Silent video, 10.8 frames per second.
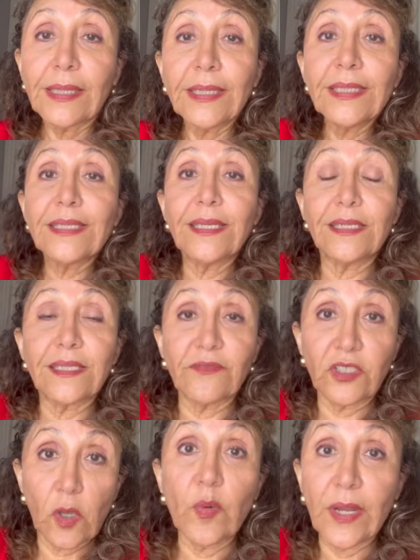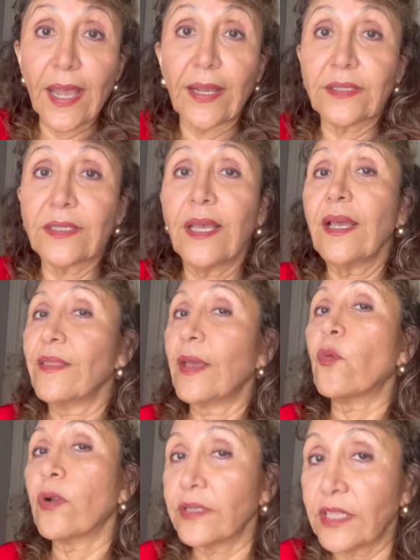listed as zone X that
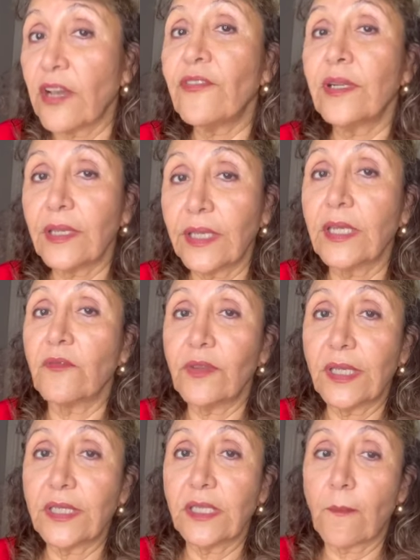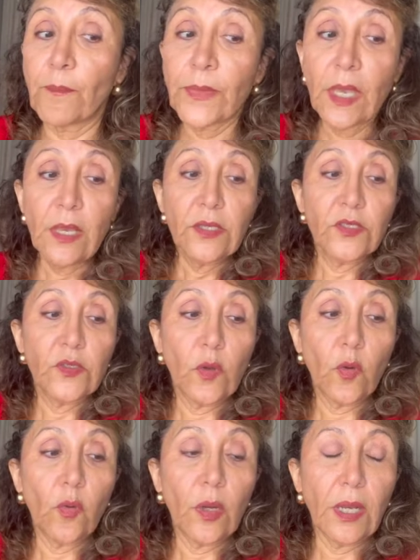were definitely in a flood zone.
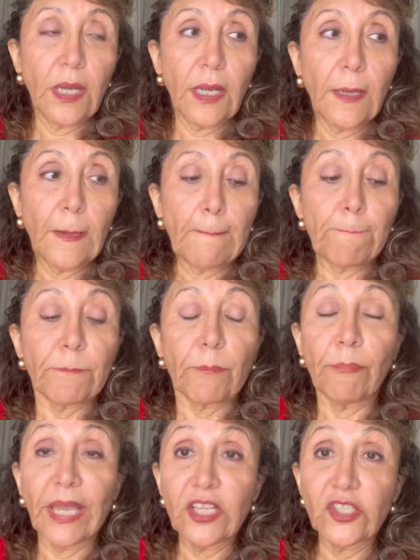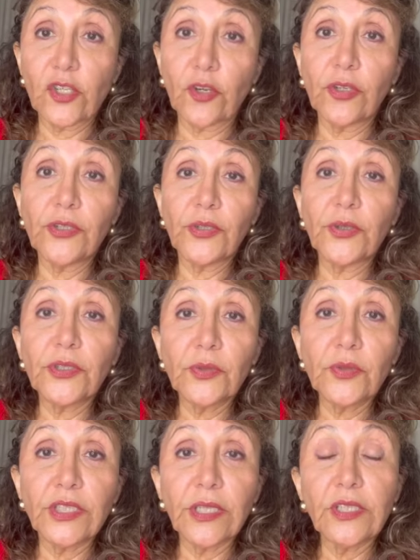So make sure you do your
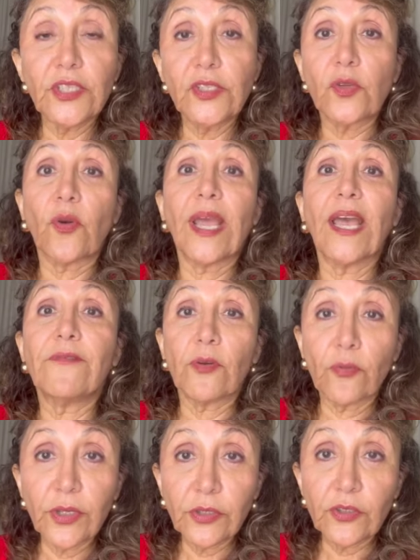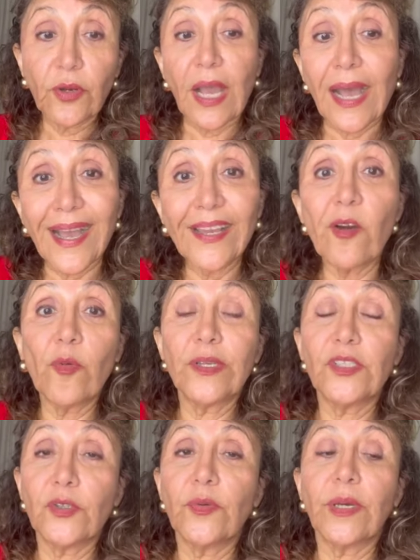due diligence or have your realtor. I
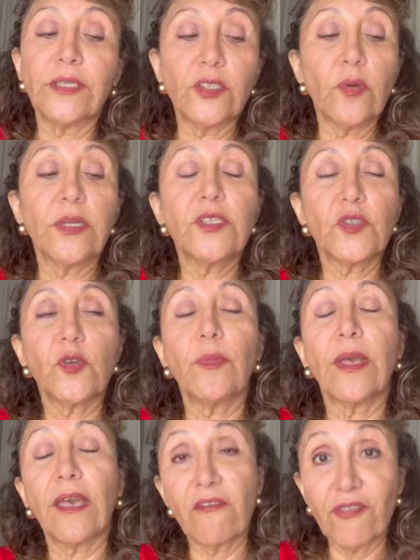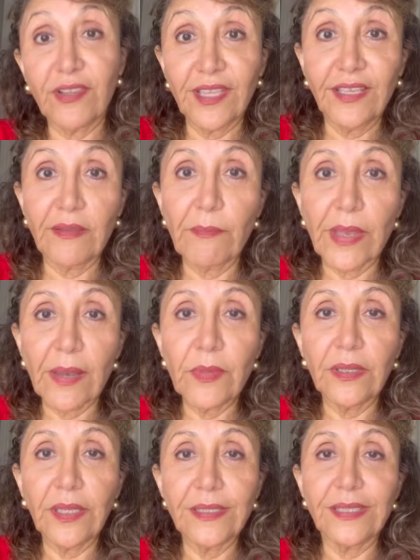always do. I don't assume everything in the
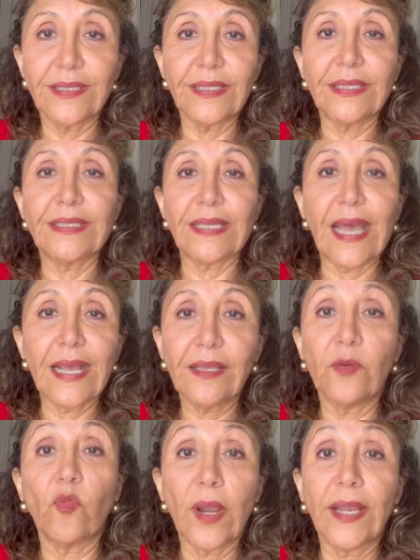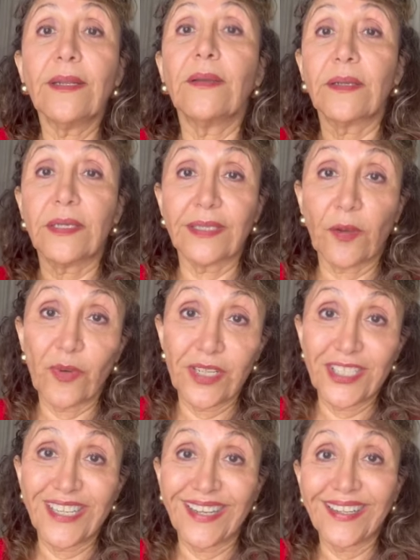MLS is exactly right because I want to
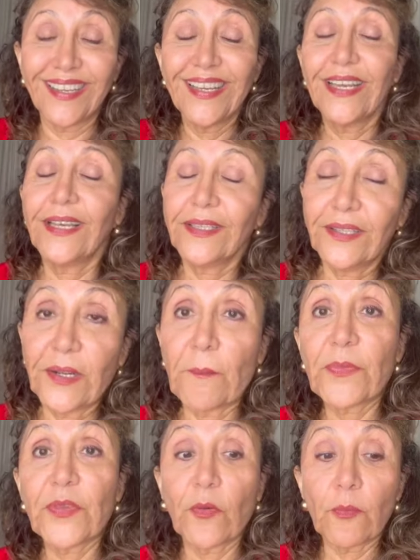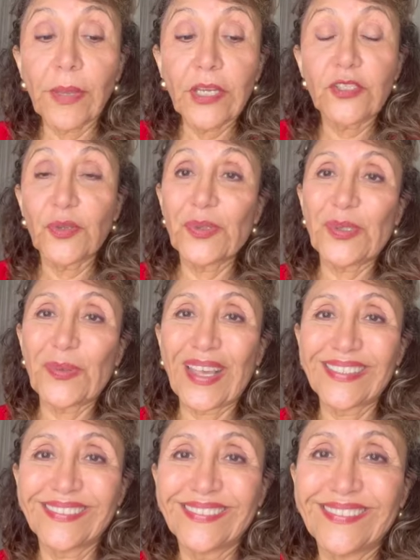check, you know, so make sure you do that.